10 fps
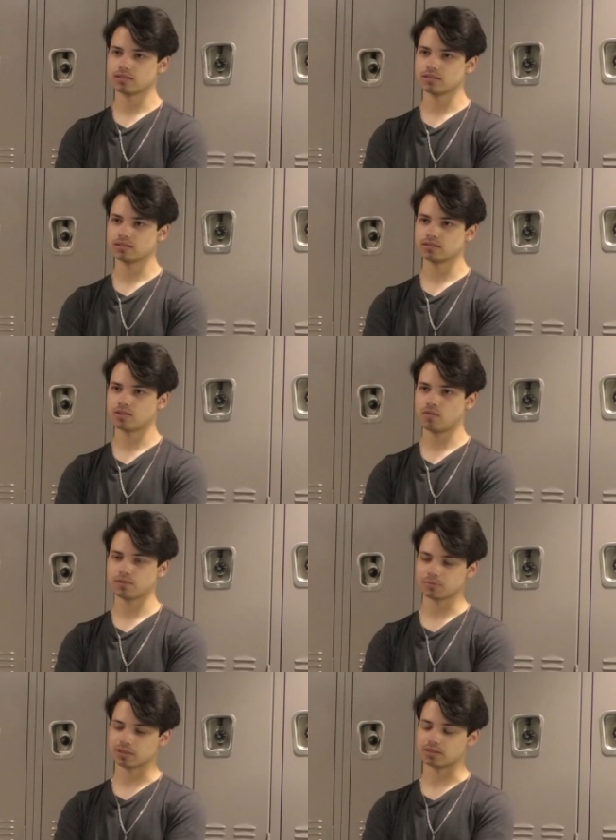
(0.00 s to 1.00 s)
Uh,
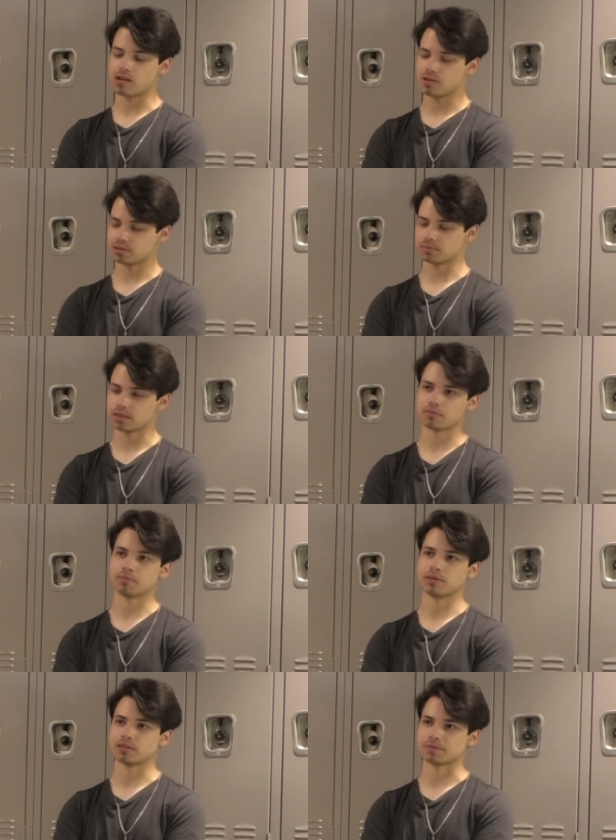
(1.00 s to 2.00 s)
hopefully, a bit of knowledge that better
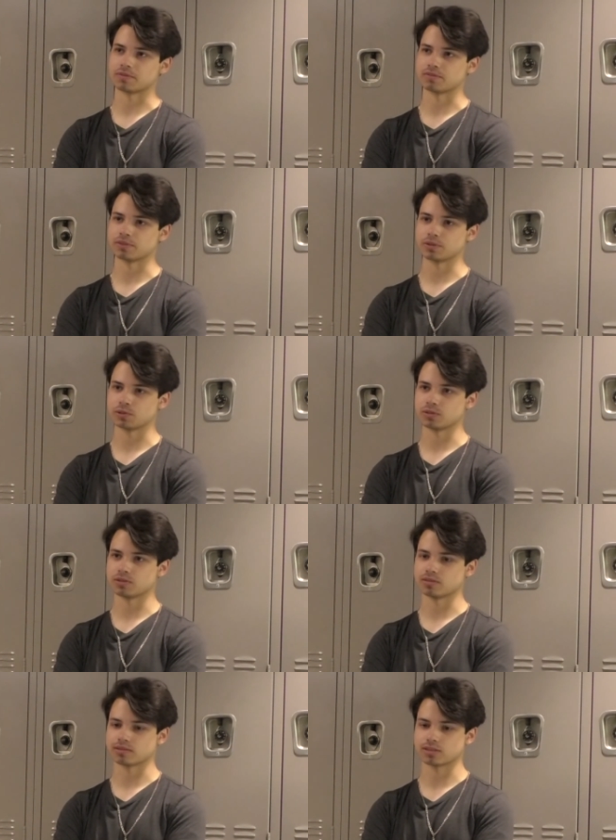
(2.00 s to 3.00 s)
prepares me for the
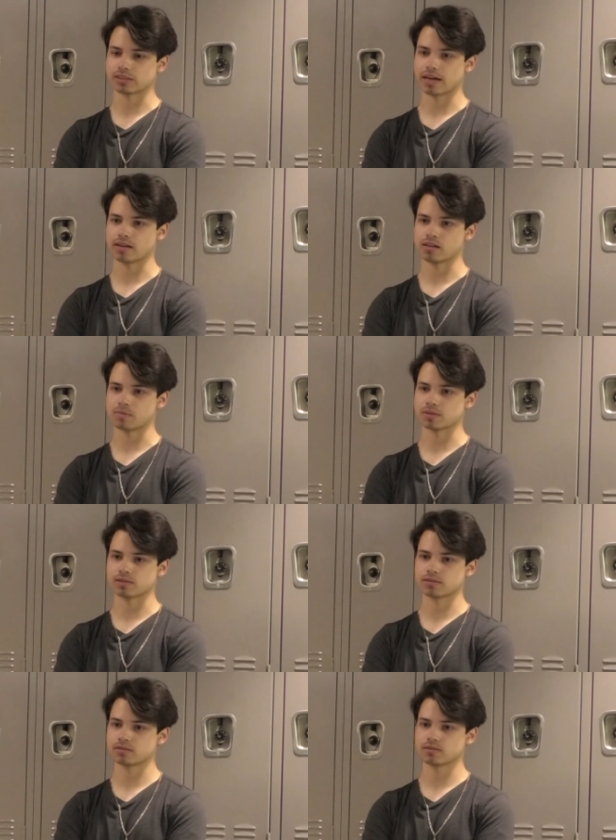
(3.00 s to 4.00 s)
future, which kind of
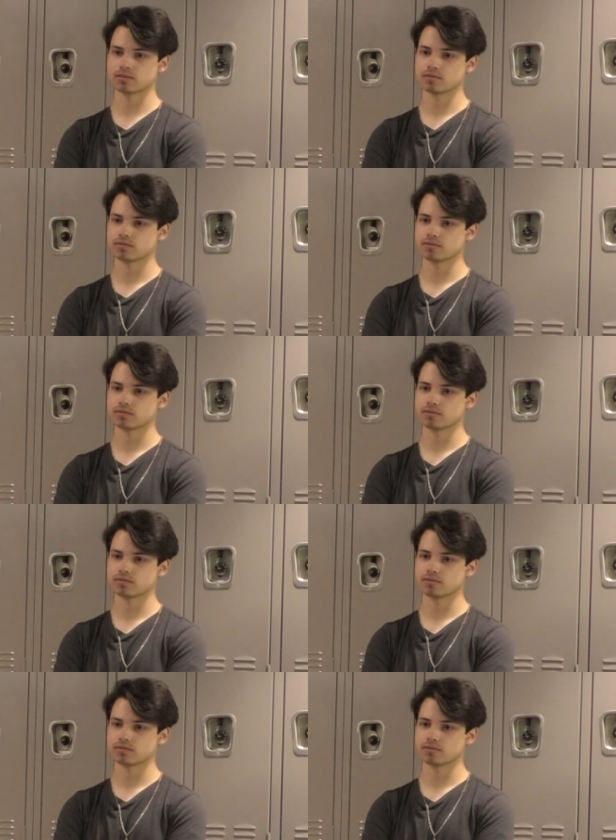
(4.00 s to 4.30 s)
helps